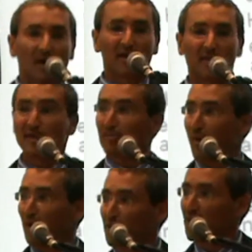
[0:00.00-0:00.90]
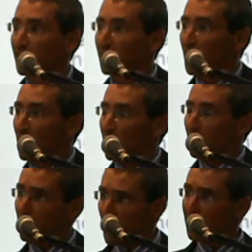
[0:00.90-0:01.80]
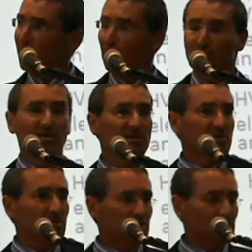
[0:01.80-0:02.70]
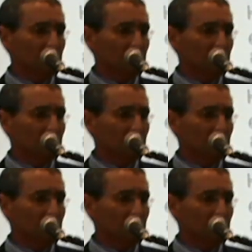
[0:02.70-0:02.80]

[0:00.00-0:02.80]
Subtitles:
And in this project, apart from the